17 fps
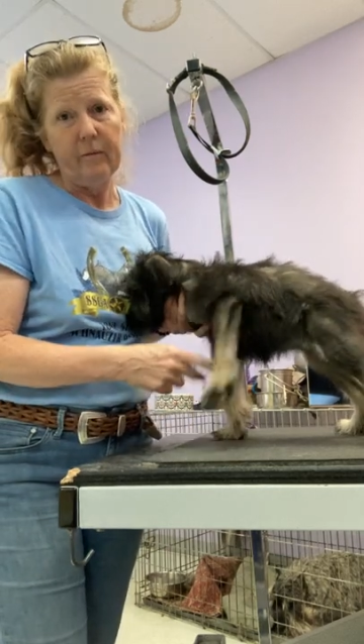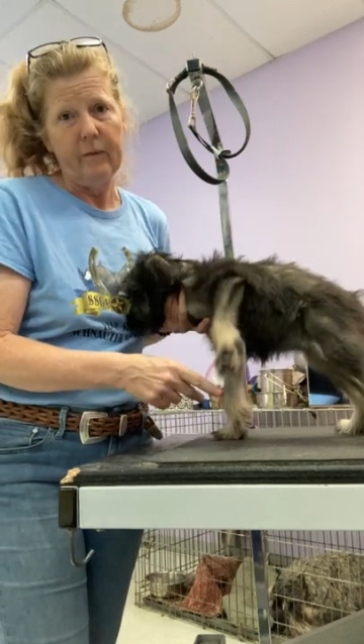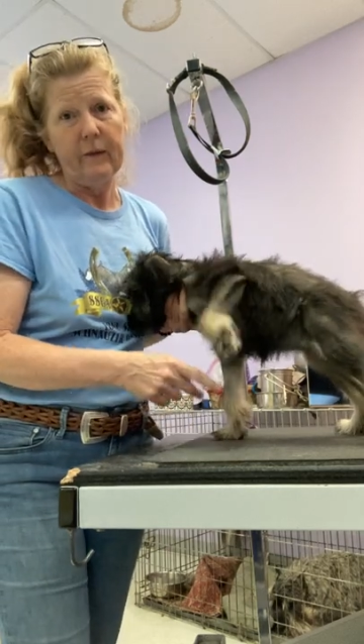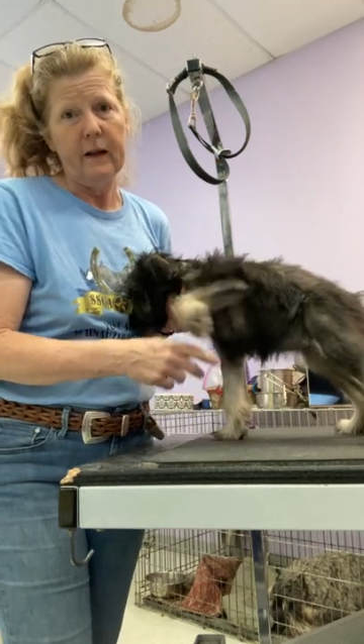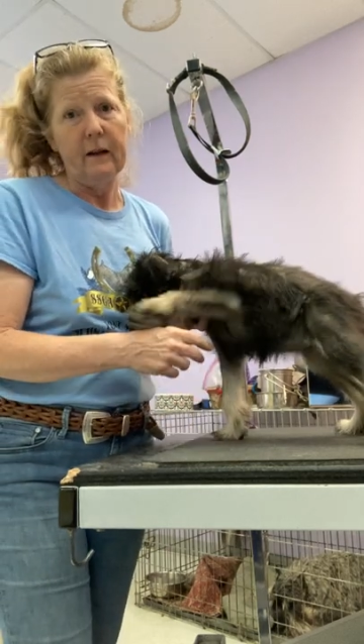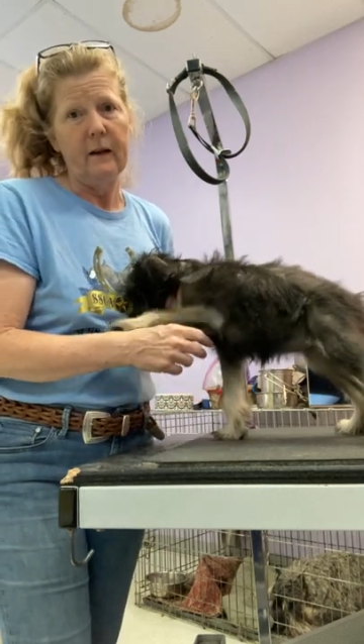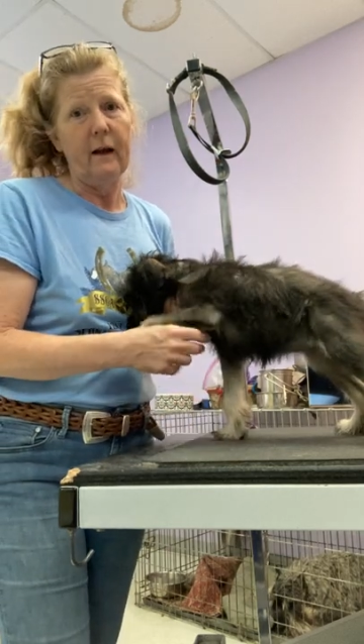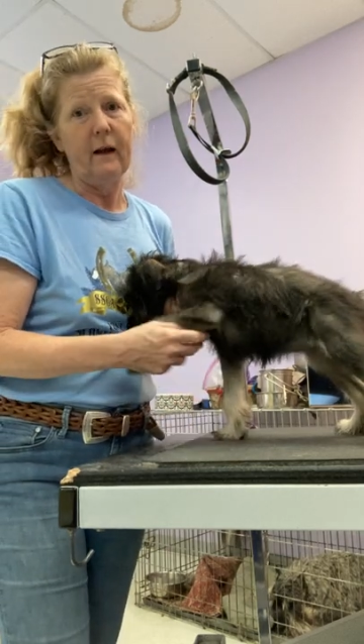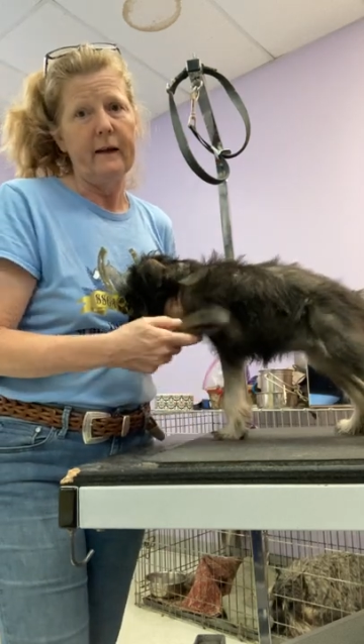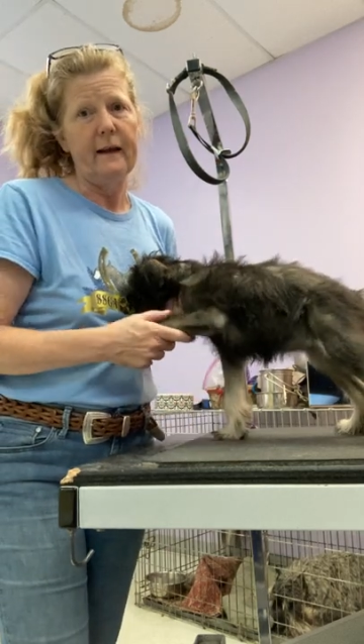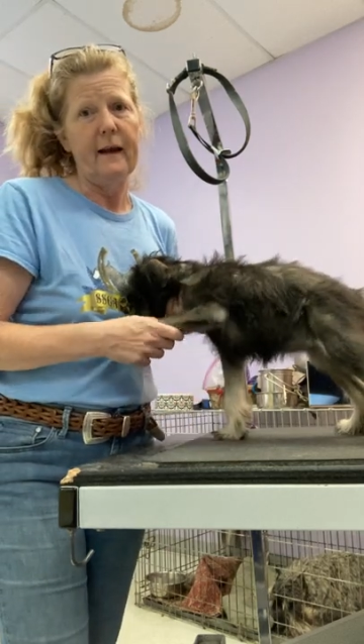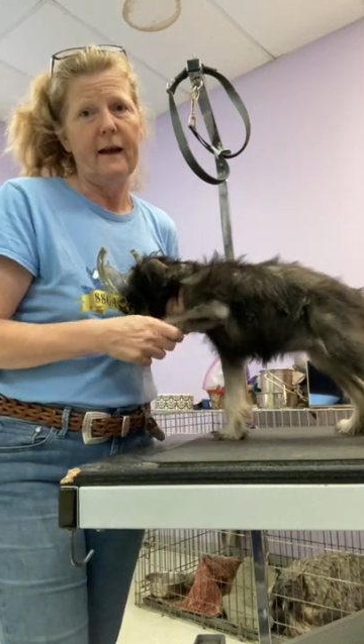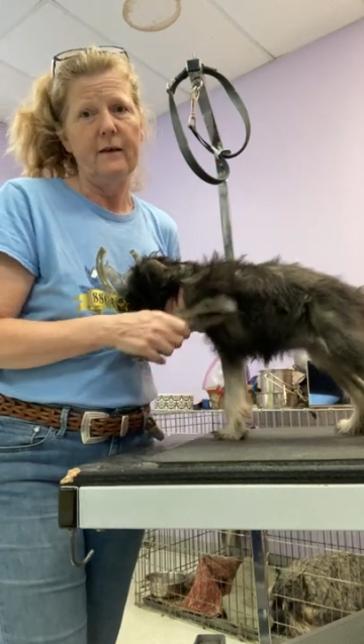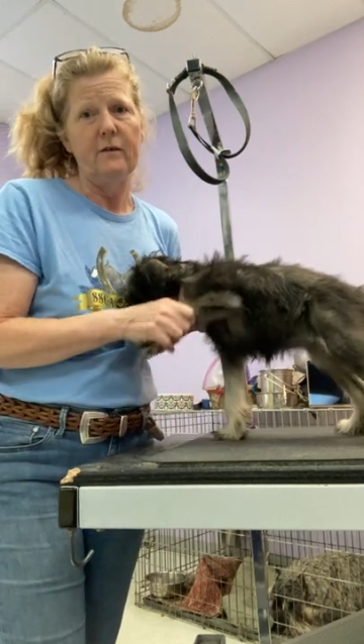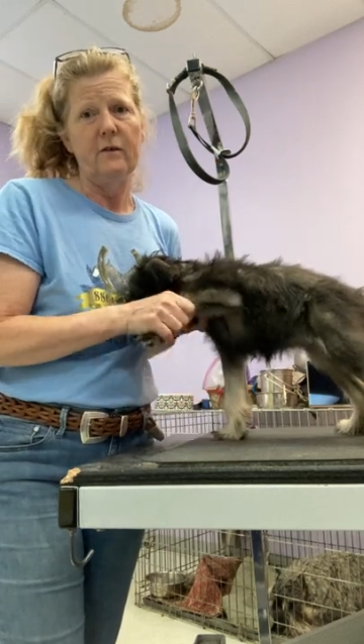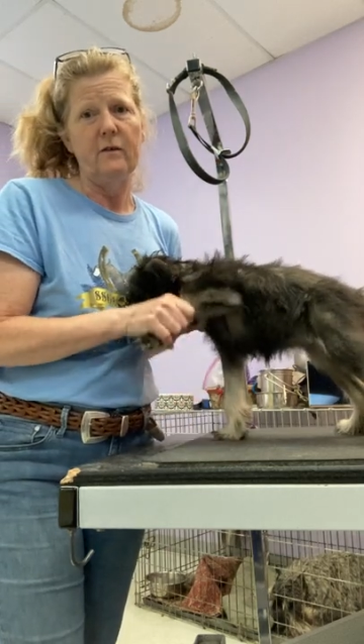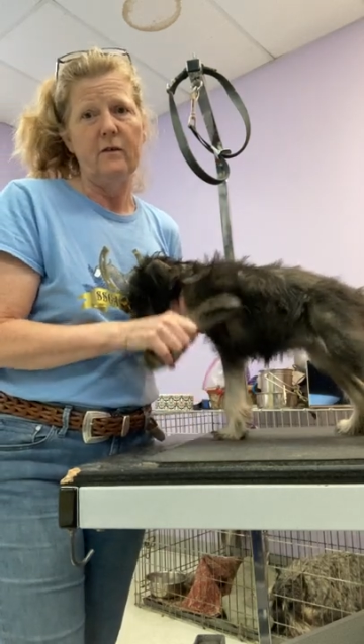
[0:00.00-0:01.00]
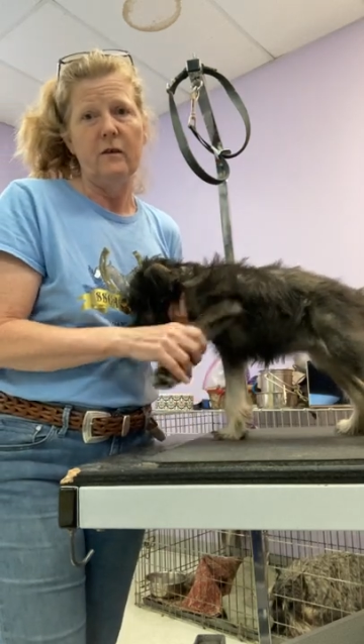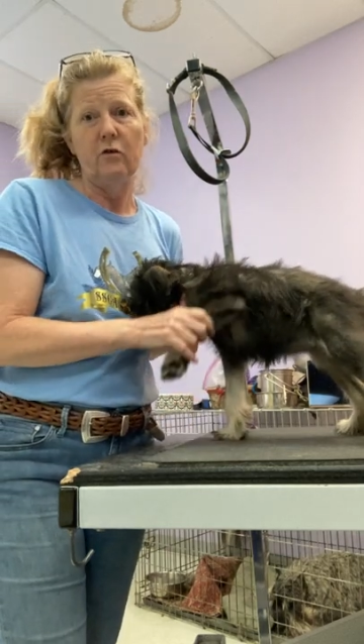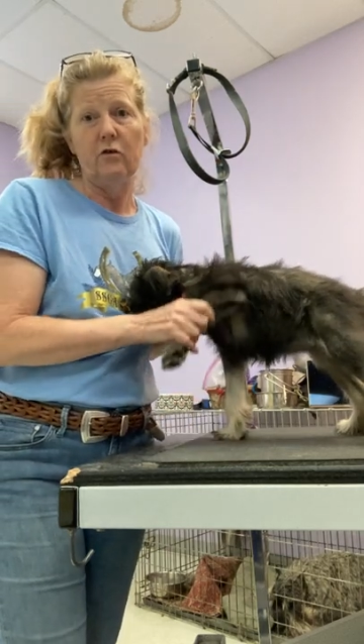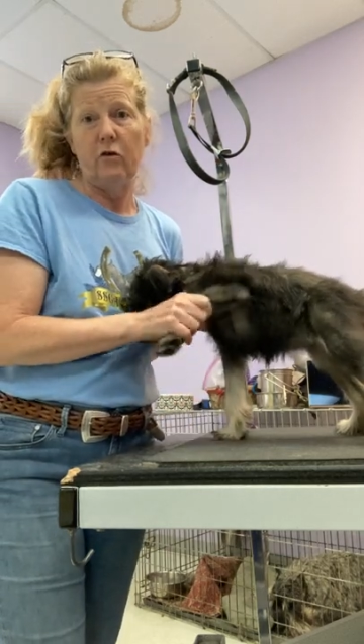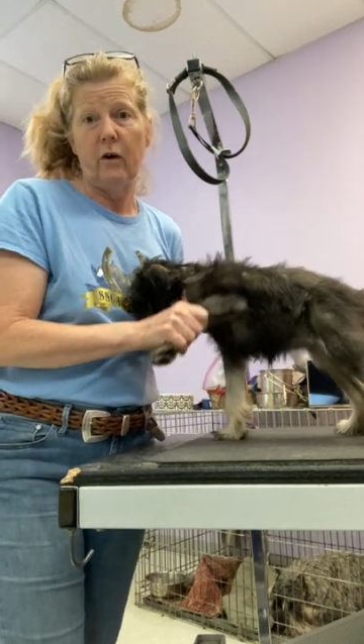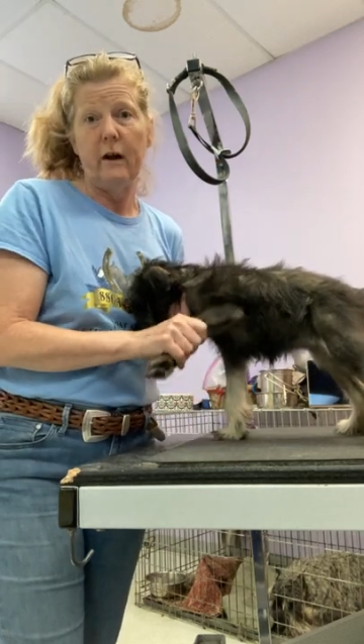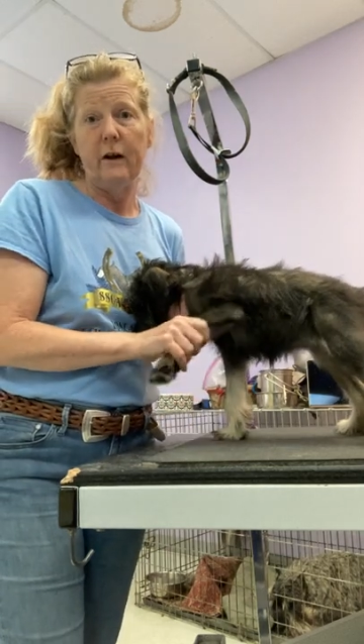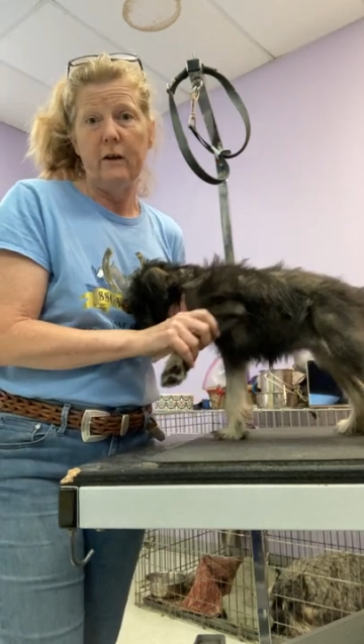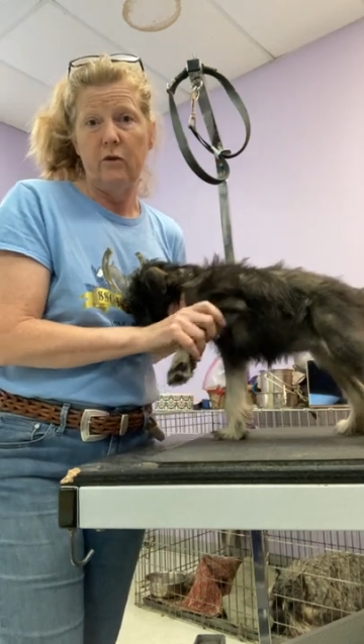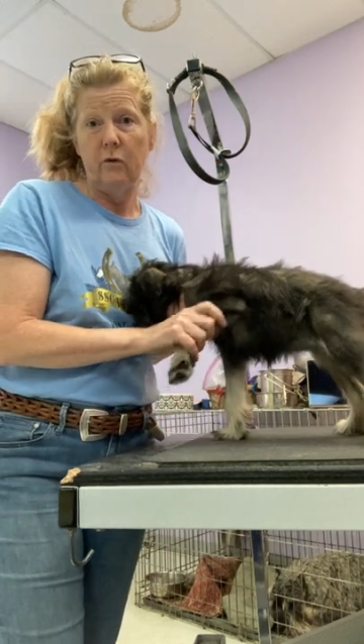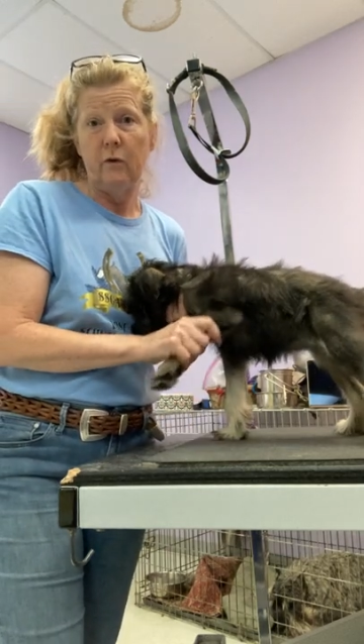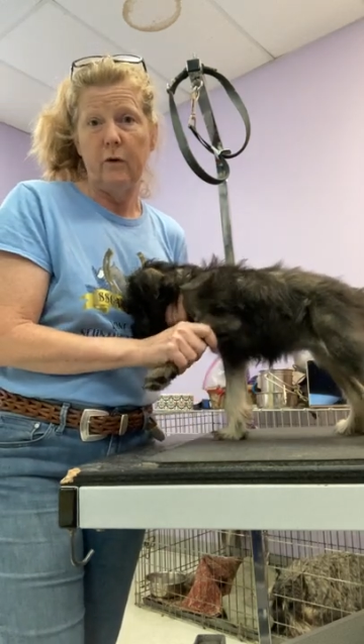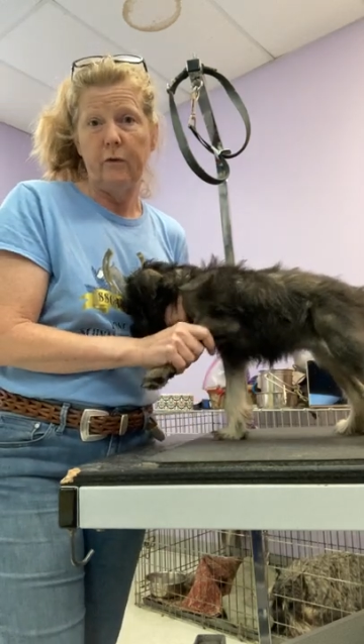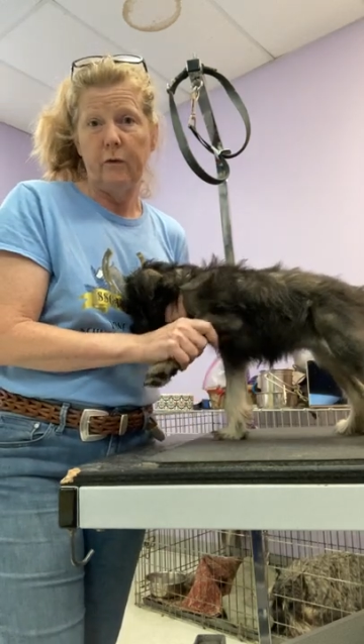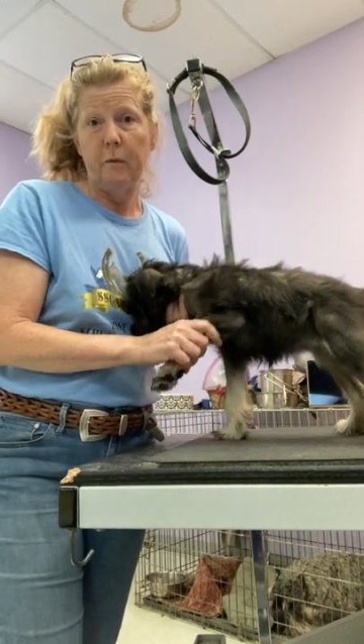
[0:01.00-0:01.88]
in a lot of cases than trying to do it